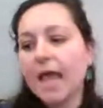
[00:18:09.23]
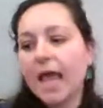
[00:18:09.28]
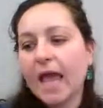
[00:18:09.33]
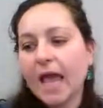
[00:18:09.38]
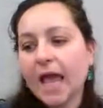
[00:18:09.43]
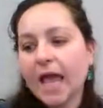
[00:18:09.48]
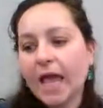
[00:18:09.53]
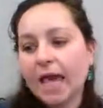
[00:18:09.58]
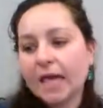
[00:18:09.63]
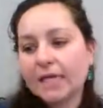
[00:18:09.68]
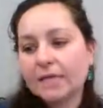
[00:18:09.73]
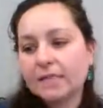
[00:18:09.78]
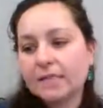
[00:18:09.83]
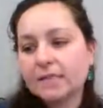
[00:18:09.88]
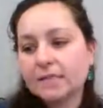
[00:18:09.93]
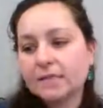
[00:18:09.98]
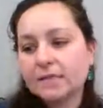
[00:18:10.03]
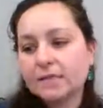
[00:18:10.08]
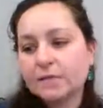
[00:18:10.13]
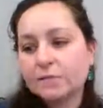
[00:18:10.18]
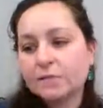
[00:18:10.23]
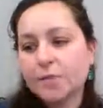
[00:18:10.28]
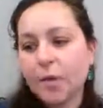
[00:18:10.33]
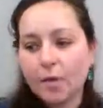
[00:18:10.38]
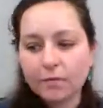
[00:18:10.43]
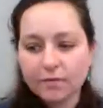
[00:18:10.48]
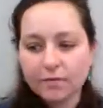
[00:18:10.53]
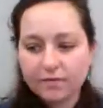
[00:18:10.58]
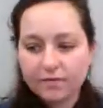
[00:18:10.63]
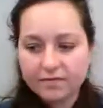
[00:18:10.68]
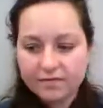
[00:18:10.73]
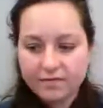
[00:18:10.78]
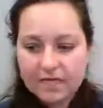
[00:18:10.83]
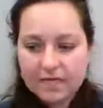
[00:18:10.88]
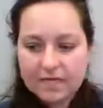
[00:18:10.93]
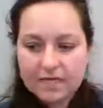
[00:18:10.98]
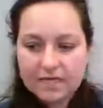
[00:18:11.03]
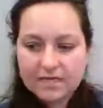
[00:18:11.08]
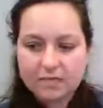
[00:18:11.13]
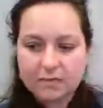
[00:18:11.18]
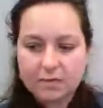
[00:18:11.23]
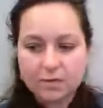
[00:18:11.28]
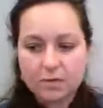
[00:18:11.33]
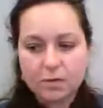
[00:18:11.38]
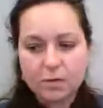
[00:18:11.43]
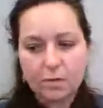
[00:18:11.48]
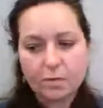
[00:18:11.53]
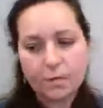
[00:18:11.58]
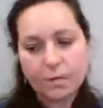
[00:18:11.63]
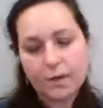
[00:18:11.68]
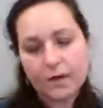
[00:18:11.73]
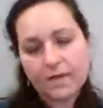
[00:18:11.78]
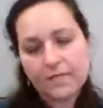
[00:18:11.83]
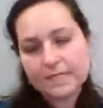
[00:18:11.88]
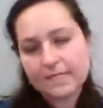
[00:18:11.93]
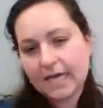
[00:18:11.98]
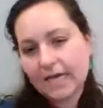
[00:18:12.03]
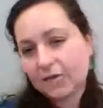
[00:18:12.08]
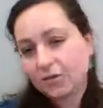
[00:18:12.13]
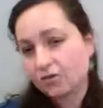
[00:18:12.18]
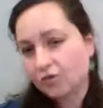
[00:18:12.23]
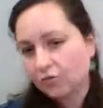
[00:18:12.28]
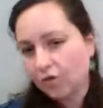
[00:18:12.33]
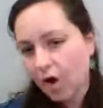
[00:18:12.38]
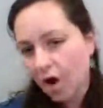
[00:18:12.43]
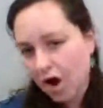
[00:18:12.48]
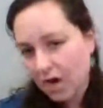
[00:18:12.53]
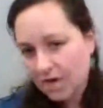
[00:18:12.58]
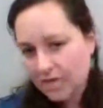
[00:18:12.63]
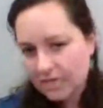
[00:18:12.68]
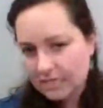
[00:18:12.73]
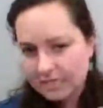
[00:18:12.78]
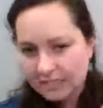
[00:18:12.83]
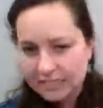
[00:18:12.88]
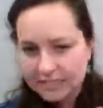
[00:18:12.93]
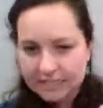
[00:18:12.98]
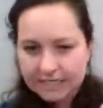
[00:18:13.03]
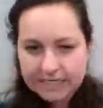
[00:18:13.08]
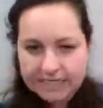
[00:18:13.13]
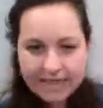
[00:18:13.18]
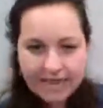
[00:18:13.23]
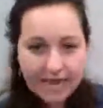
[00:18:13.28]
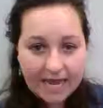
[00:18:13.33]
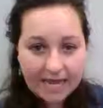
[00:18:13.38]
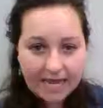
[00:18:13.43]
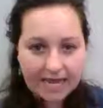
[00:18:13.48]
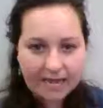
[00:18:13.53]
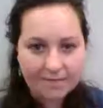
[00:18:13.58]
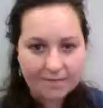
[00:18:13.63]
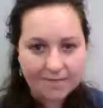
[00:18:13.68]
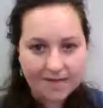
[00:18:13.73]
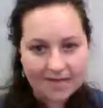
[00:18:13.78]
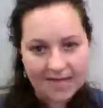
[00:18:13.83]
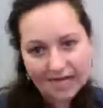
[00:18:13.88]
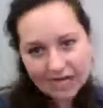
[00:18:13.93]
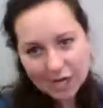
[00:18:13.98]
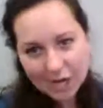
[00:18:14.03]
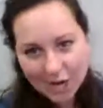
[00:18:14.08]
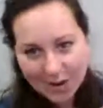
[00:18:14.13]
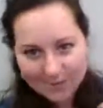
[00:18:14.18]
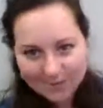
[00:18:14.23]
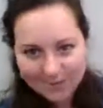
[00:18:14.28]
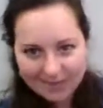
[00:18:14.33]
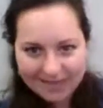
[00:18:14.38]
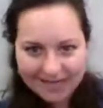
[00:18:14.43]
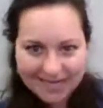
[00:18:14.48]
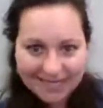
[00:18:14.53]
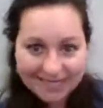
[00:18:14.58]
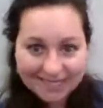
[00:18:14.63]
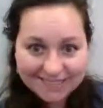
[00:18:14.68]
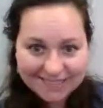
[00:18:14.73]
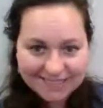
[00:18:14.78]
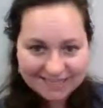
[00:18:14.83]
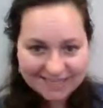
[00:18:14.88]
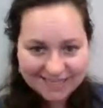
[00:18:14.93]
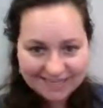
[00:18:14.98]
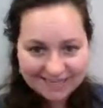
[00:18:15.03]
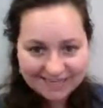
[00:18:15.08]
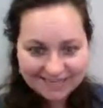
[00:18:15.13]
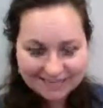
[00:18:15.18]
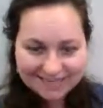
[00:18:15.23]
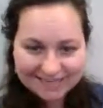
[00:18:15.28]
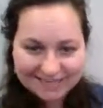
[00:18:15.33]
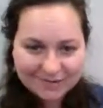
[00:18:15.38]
And both of these local boys get drawn into the game, and it complicates things.